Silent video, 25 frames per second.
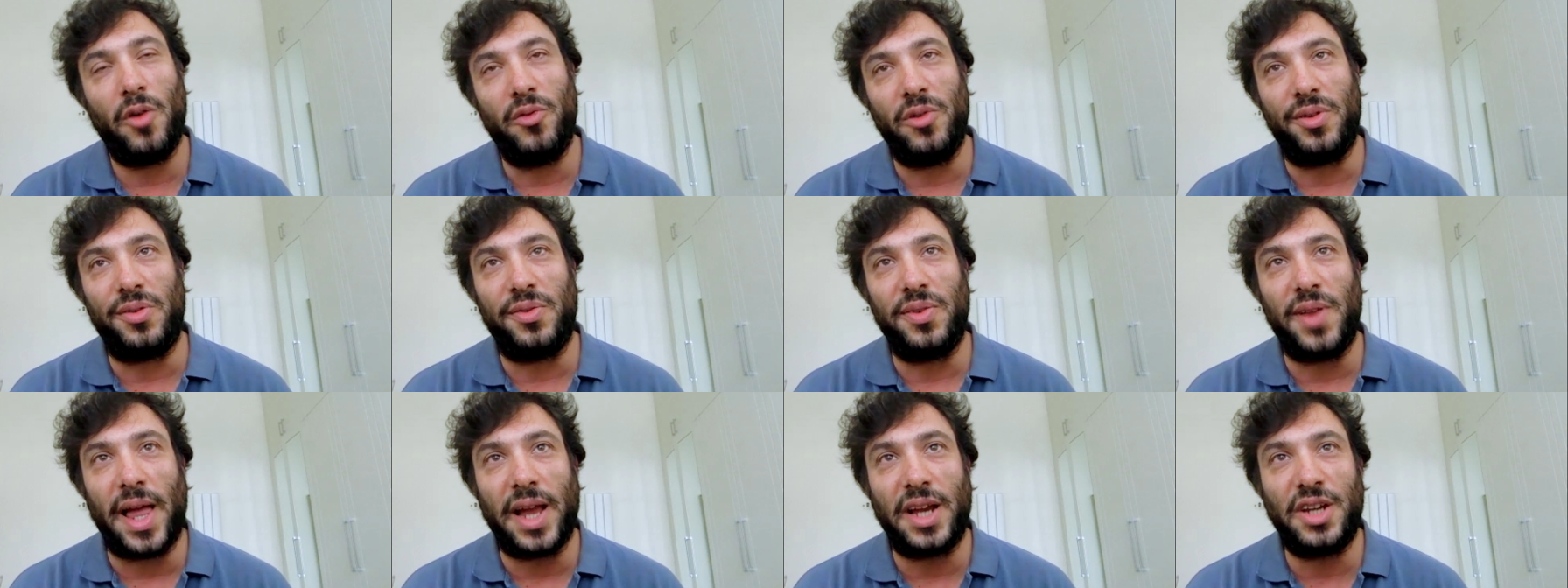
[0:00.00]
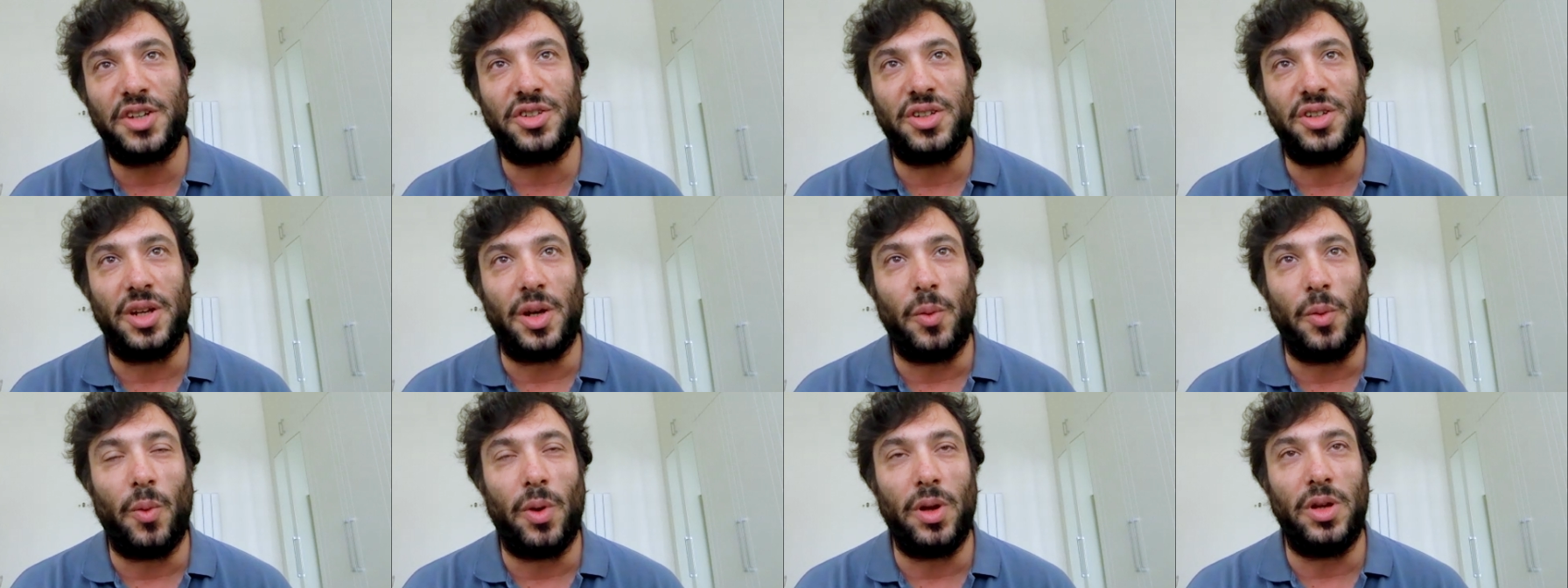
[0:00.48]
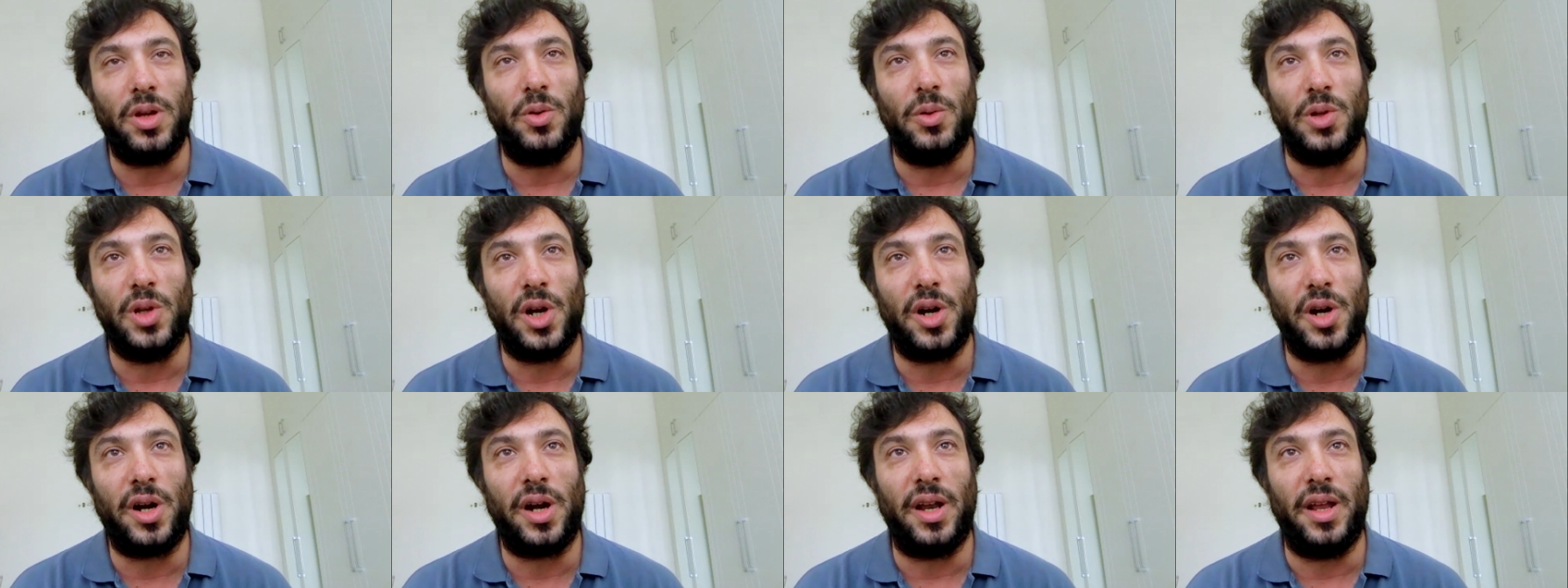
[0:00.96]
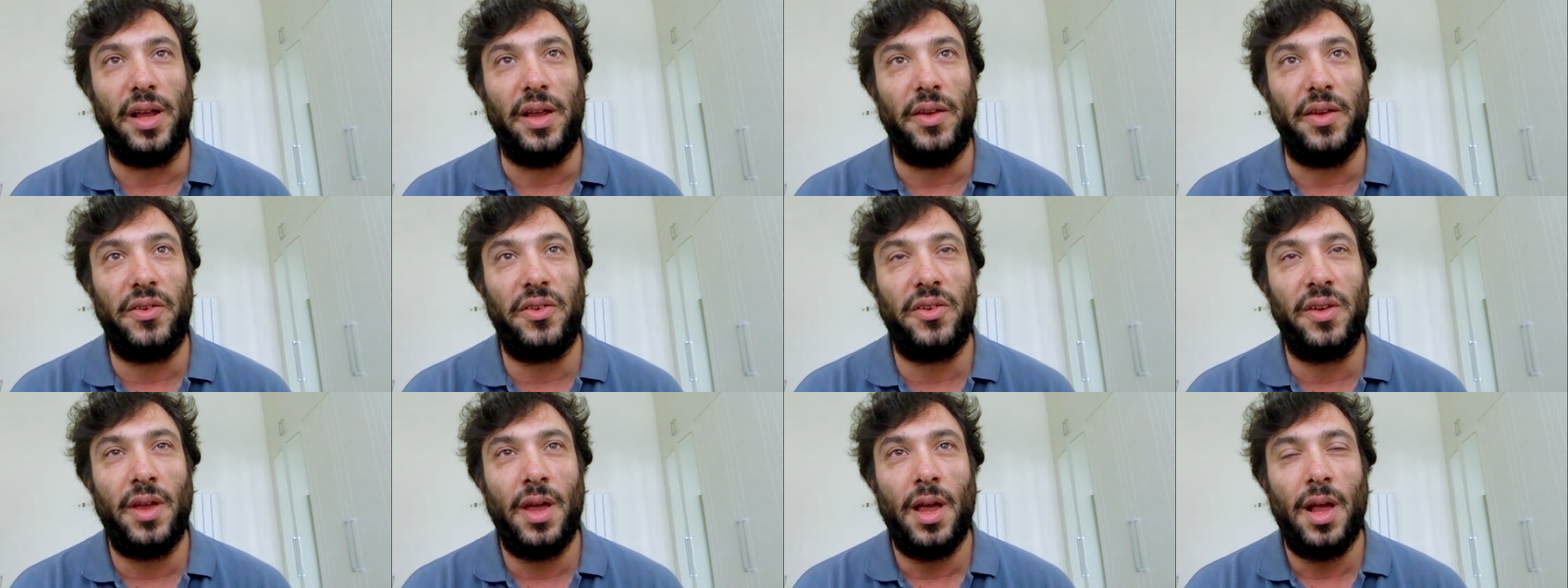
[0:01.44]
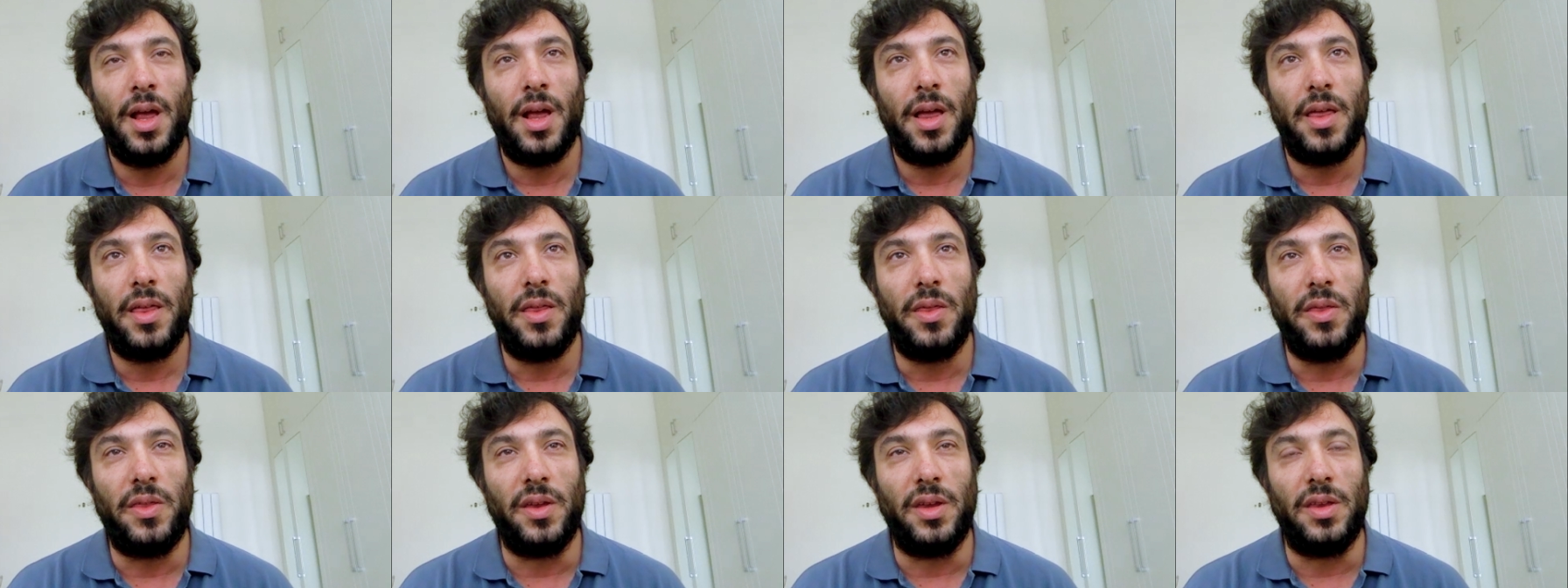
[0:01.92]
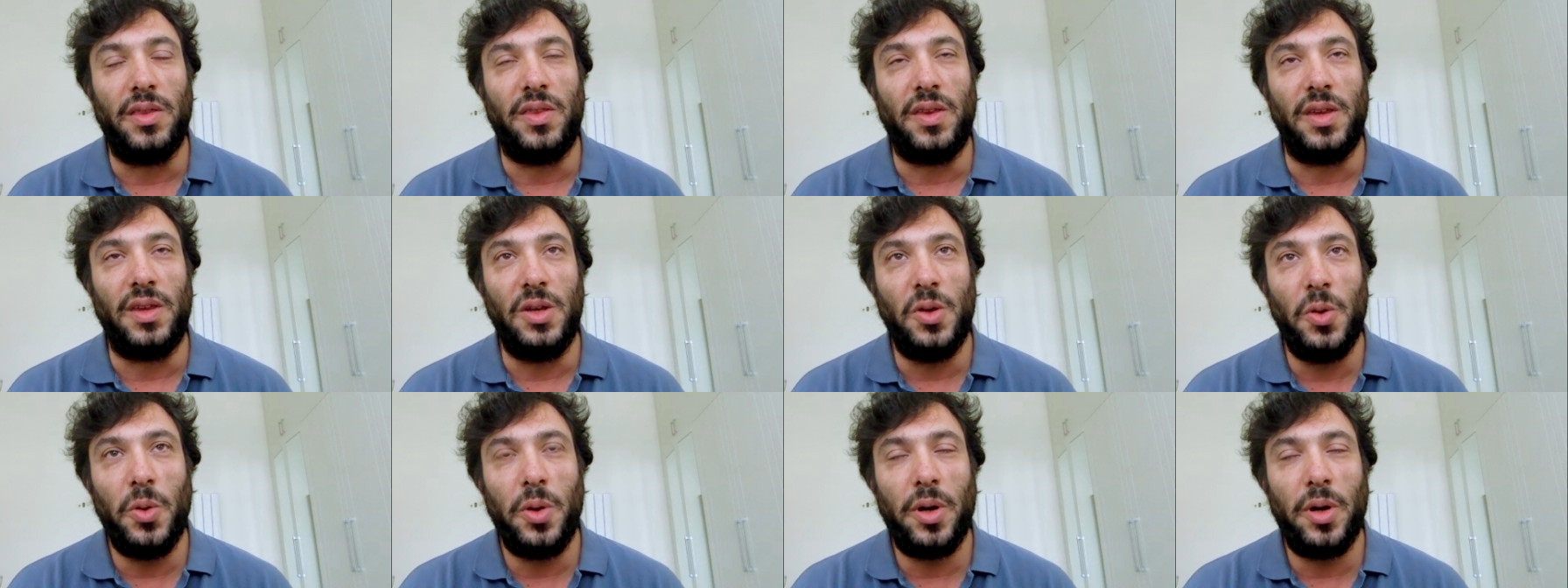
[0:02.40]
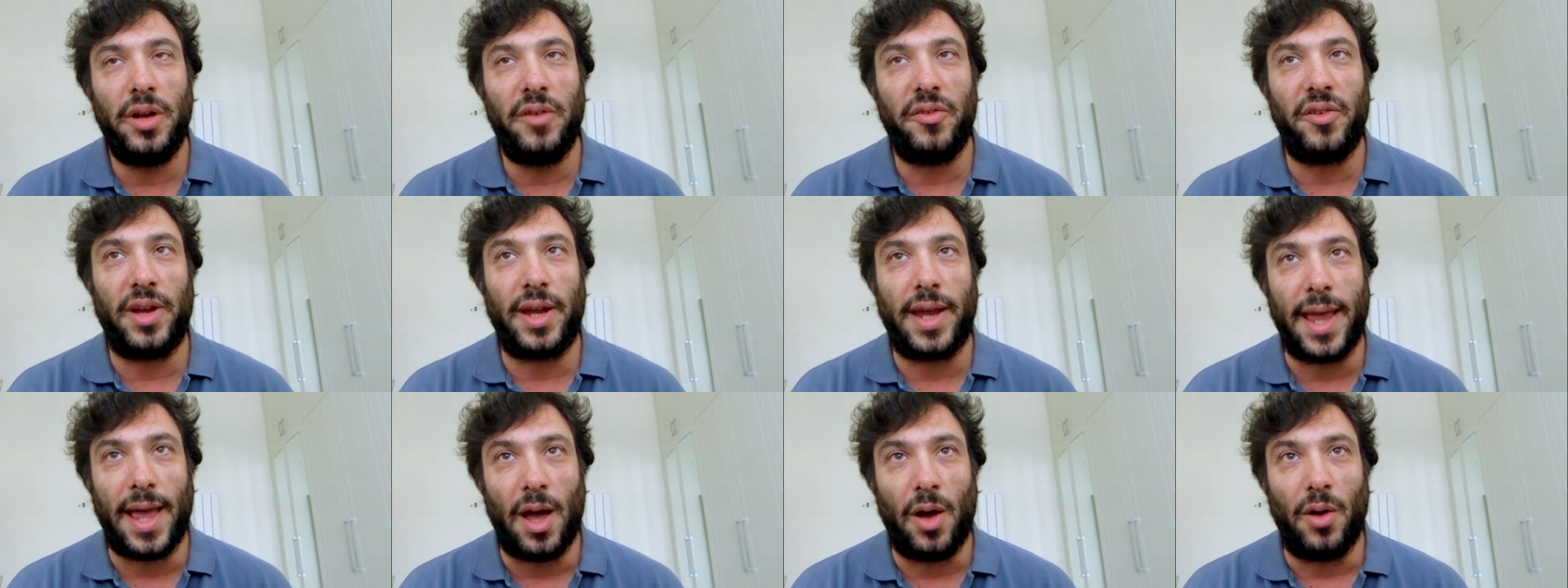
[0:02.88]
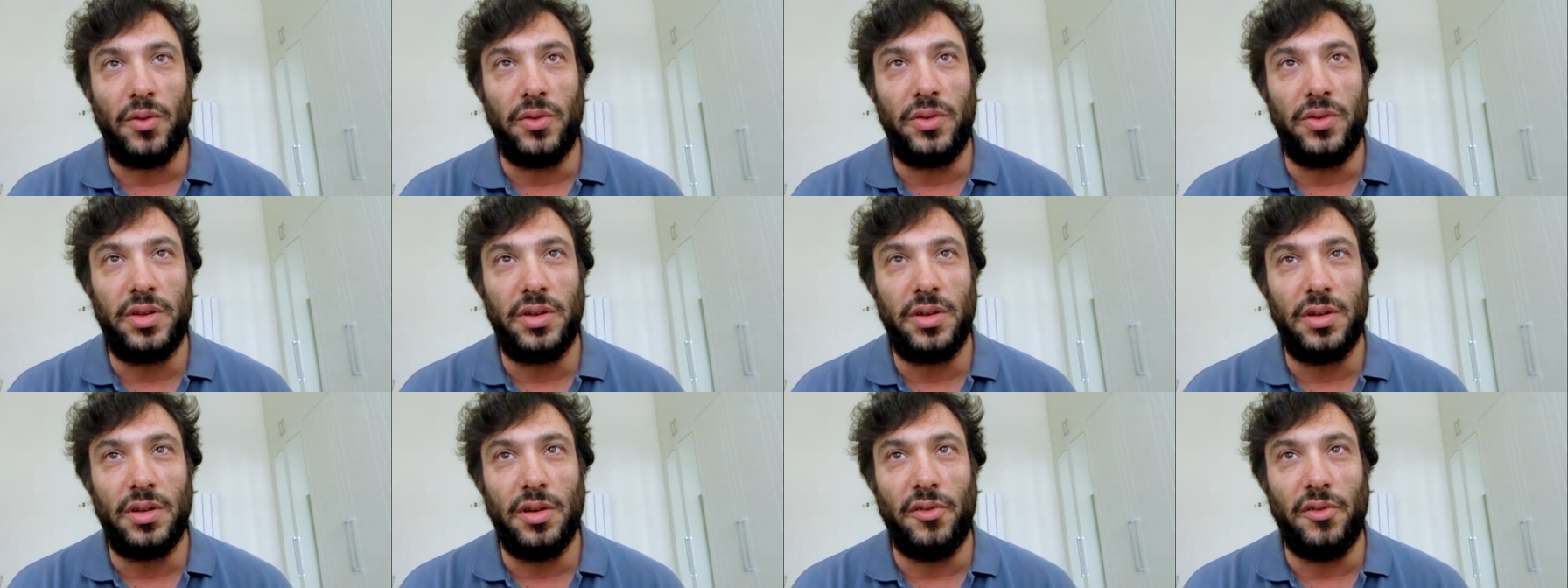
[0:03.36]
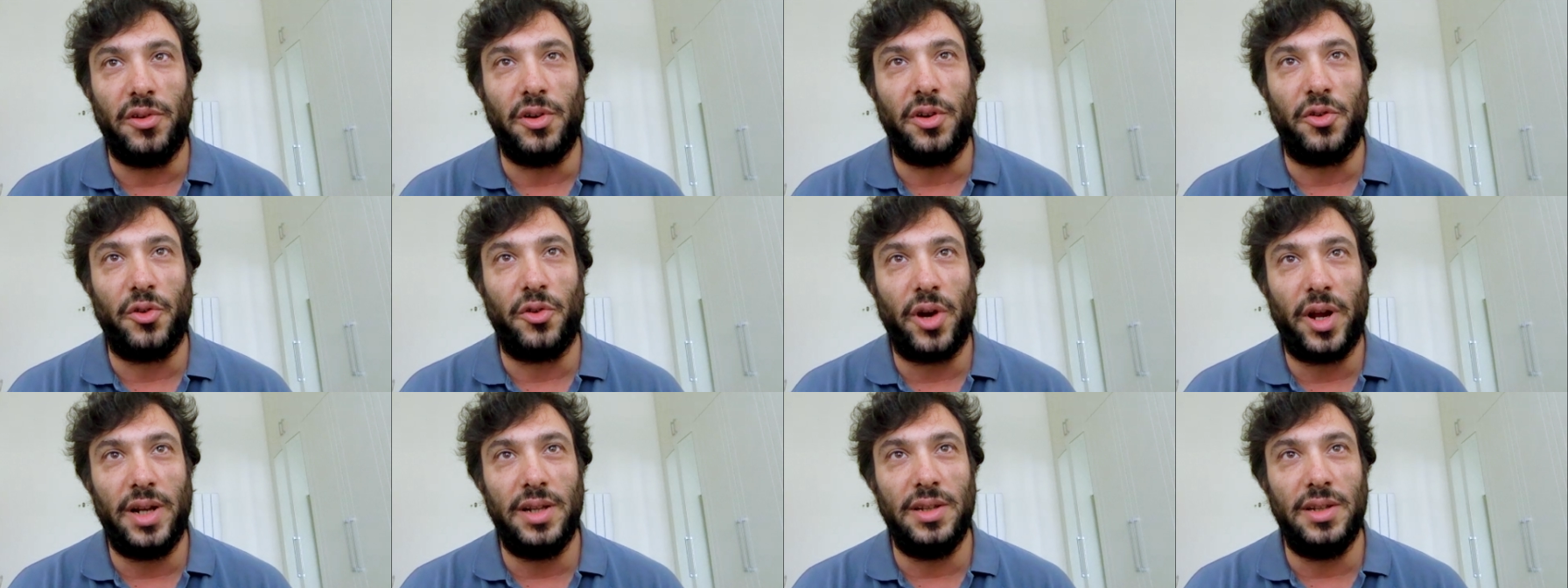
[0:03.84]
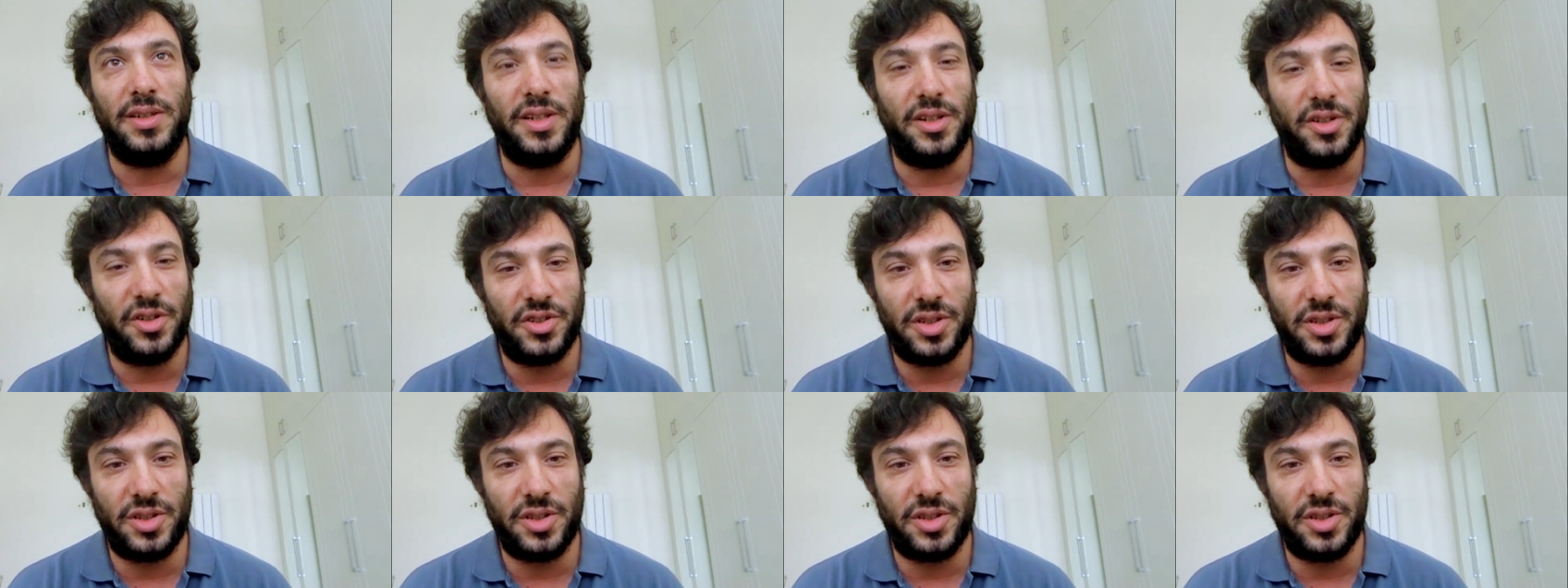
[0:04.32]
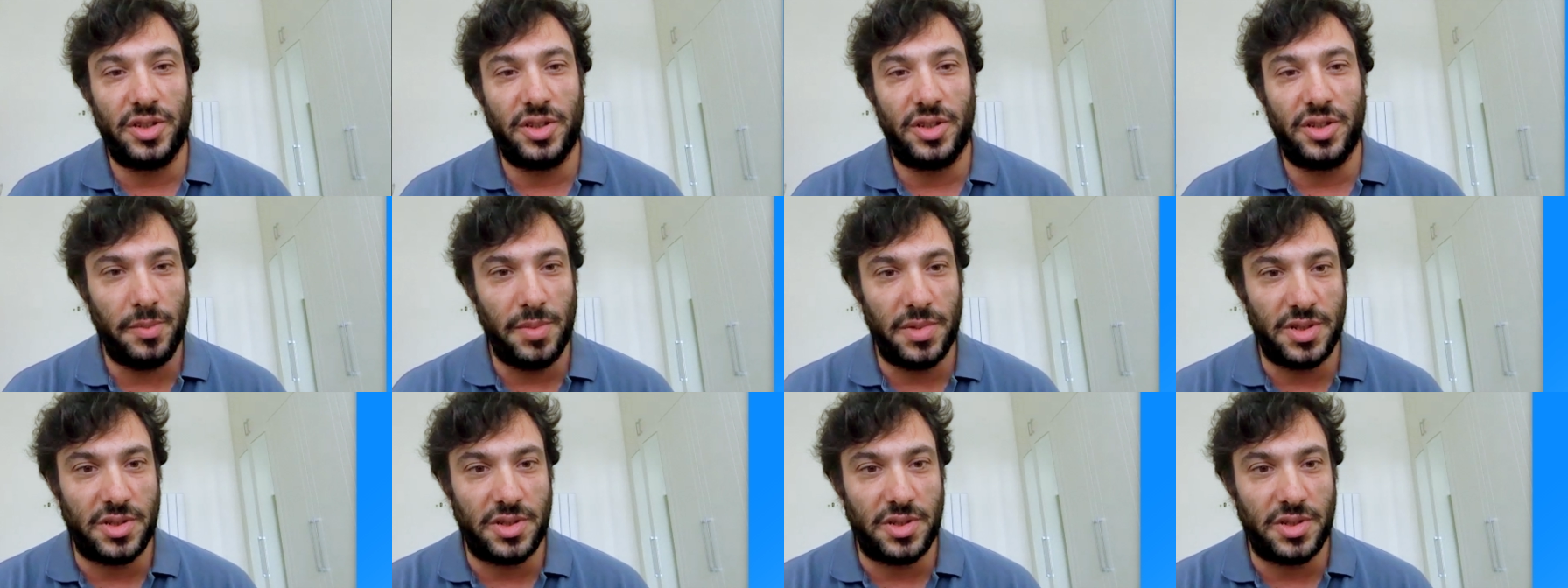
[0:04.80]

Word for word: reflection, what you learn is the unit of count of a great leadership team is